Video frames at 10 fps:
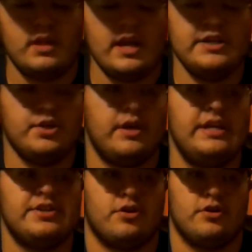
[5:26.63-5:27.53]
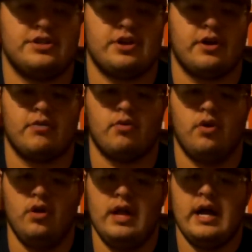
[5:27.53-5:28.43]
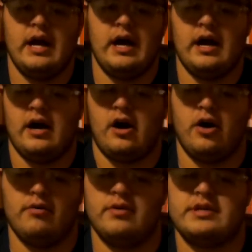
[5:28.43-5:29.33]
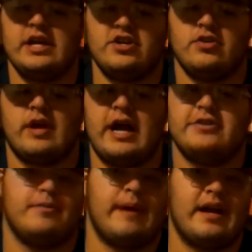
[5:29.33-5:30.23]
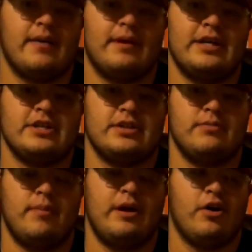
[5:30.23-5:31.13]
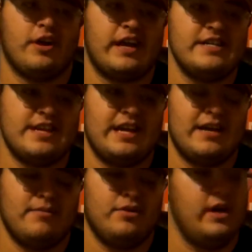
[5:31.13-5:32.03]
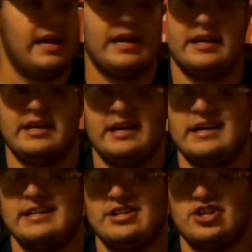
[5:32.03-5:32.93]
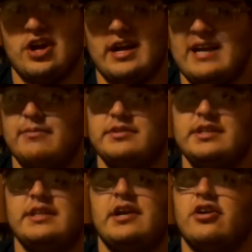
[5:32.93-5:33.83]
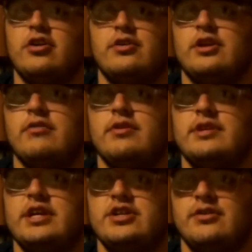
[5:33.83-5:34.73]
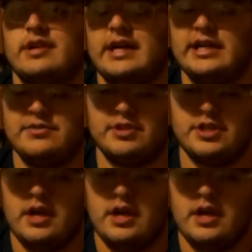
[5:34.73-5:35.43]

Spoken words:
So he's earned starting role. Our rotational guys, our backup guys at the moment are KJ Hamler and Deshaun Hamilton. They are currently our rotational guys, which